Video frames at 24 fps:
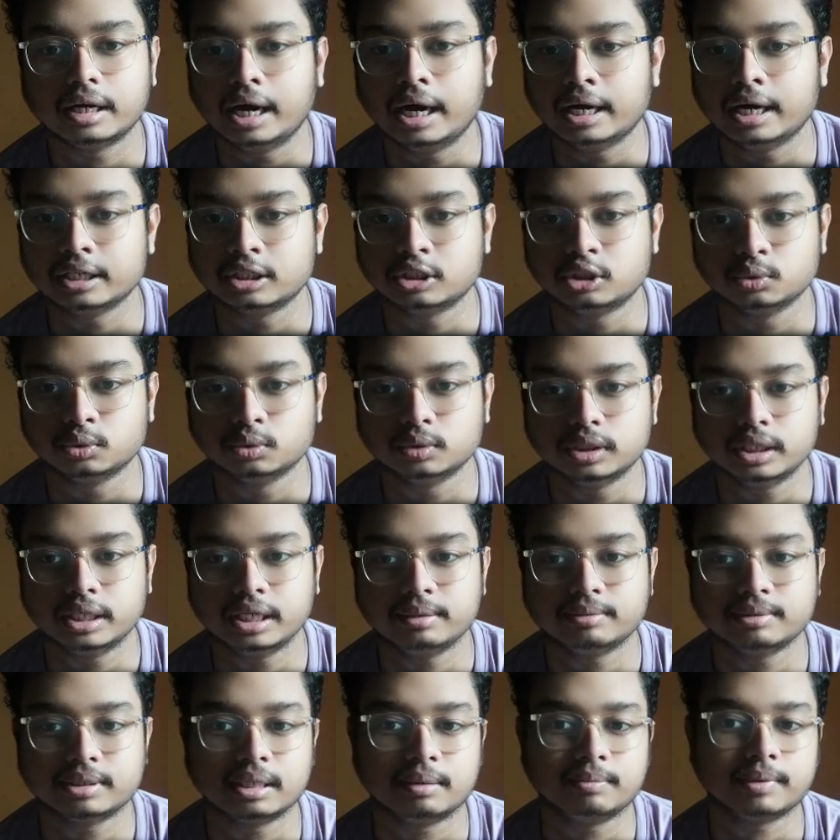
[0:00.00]
are chosen,
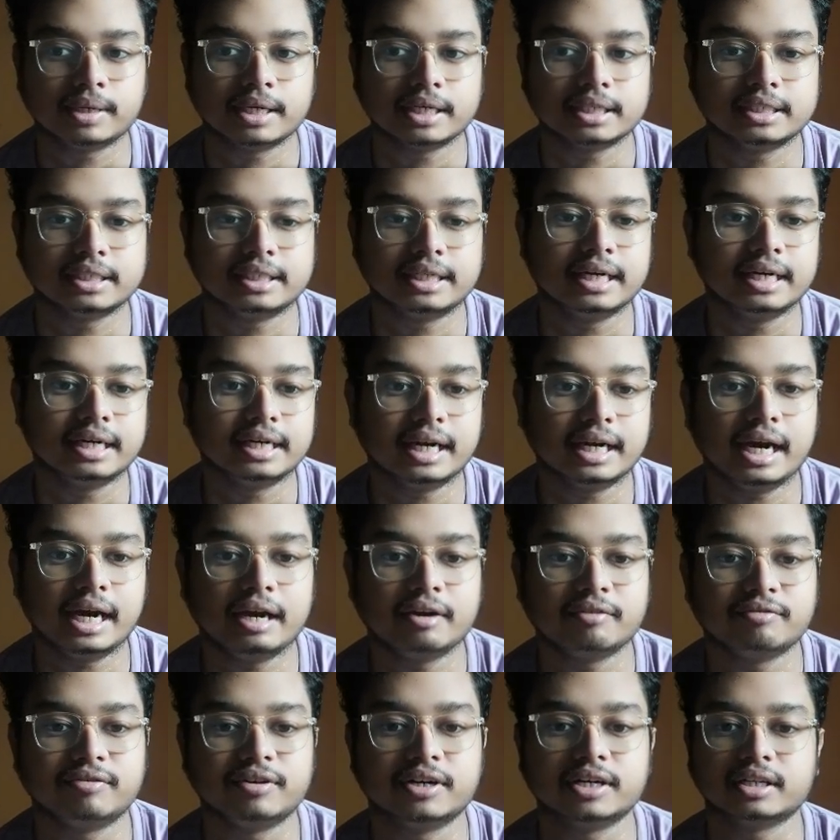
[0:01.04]
if some case delta
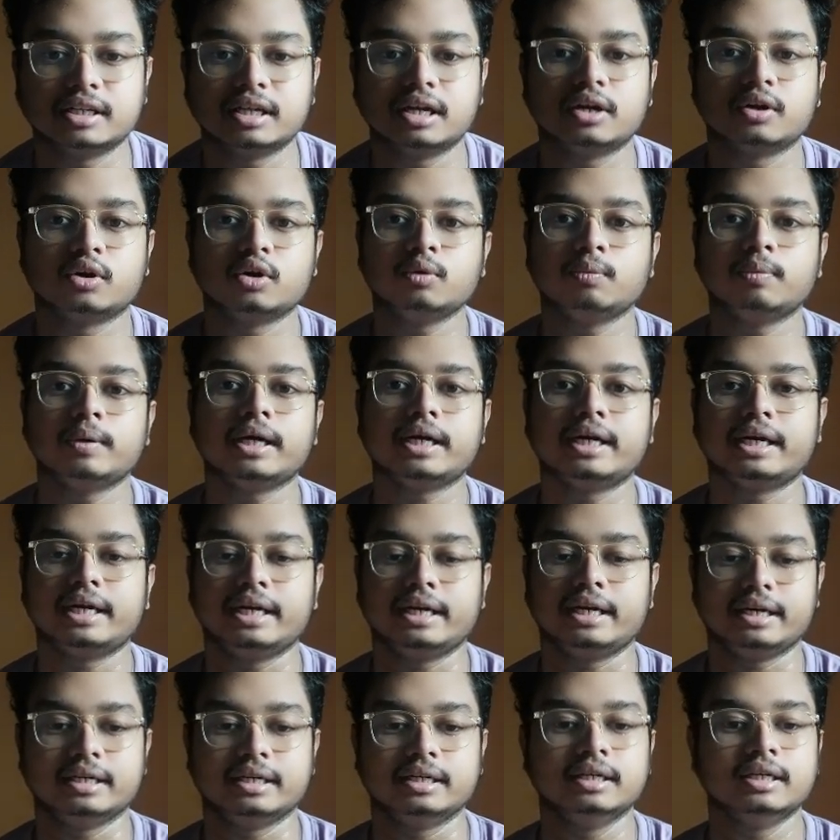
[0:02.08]
and further group are
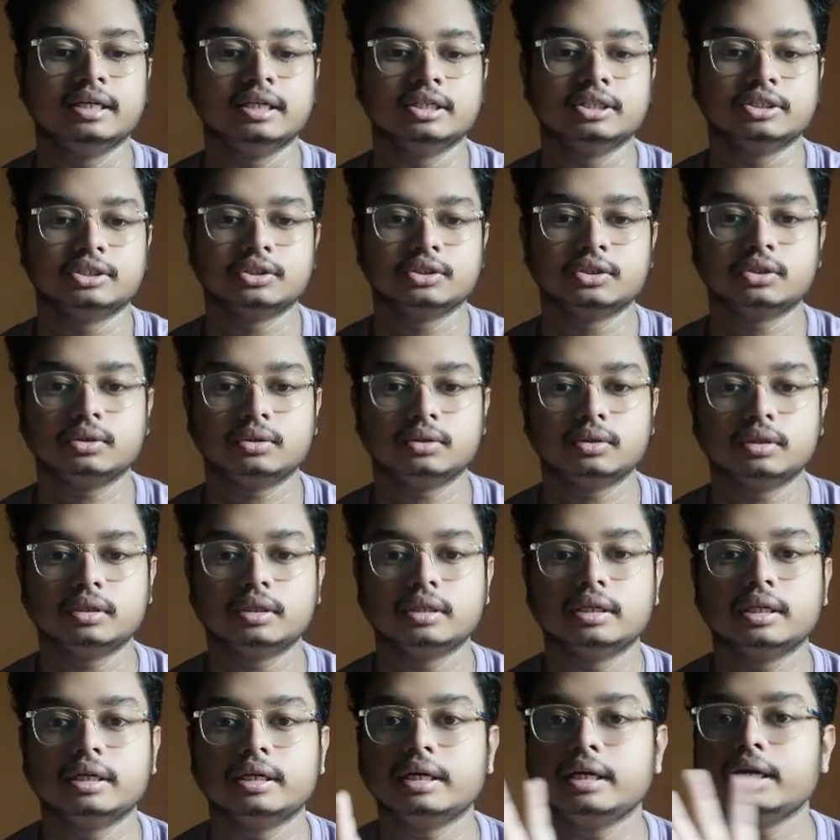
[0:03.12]
taken. So
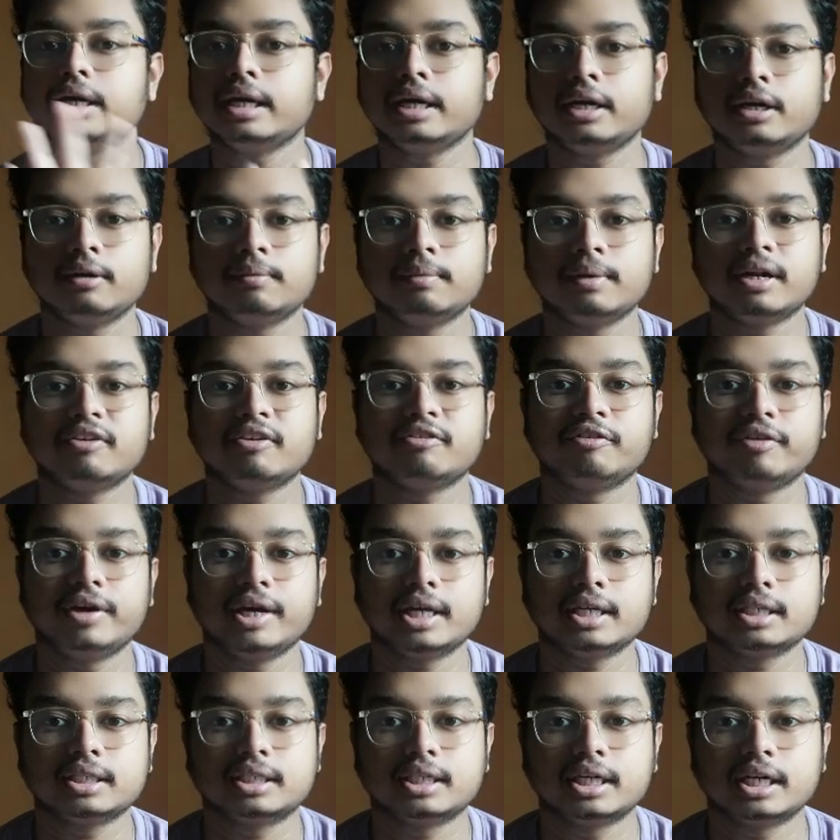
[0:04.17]
it will be a
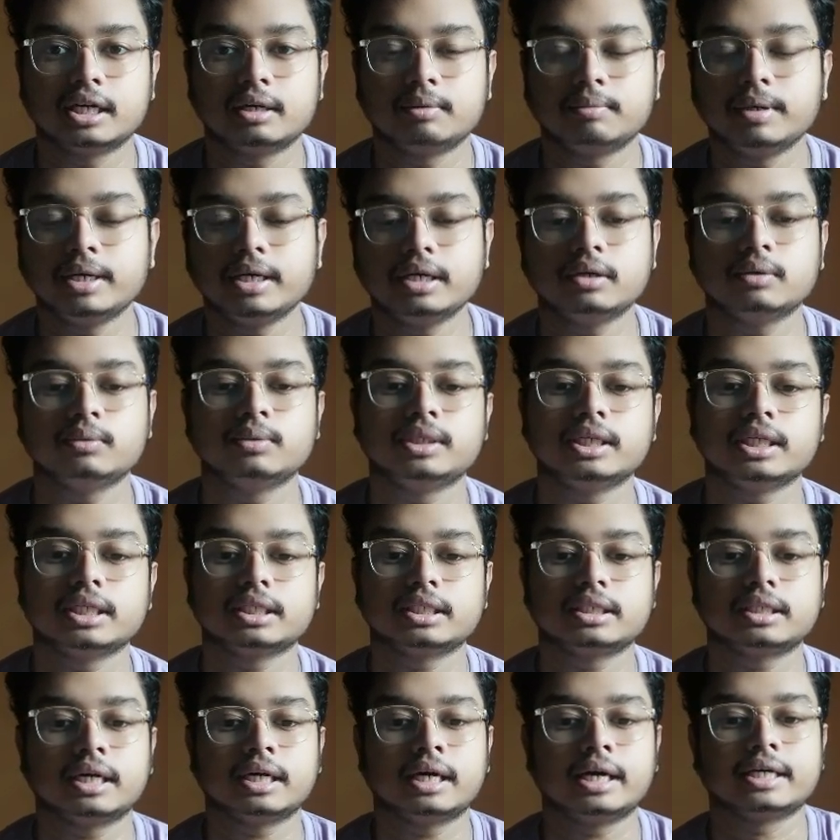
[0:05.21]
vague statement. We
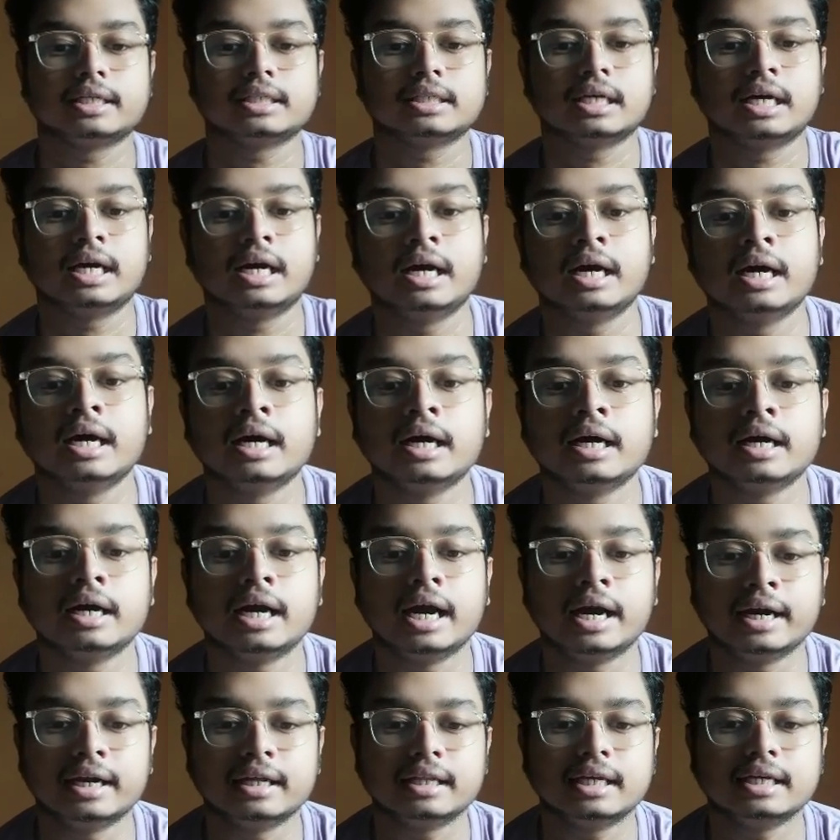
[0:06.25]
just
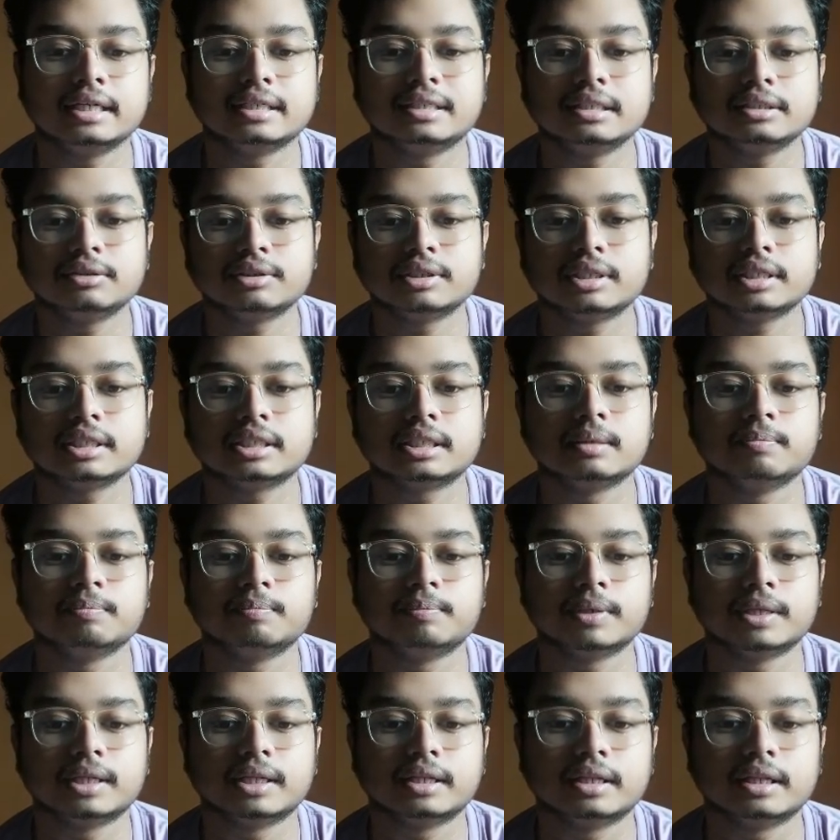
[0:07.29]
analyze this with a
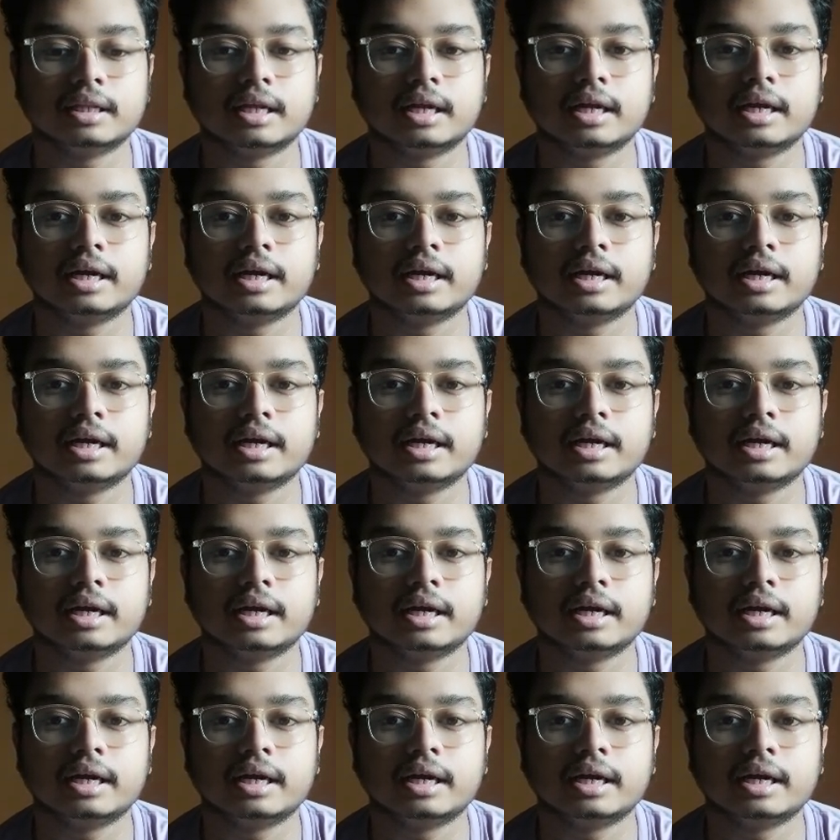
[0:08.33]
simple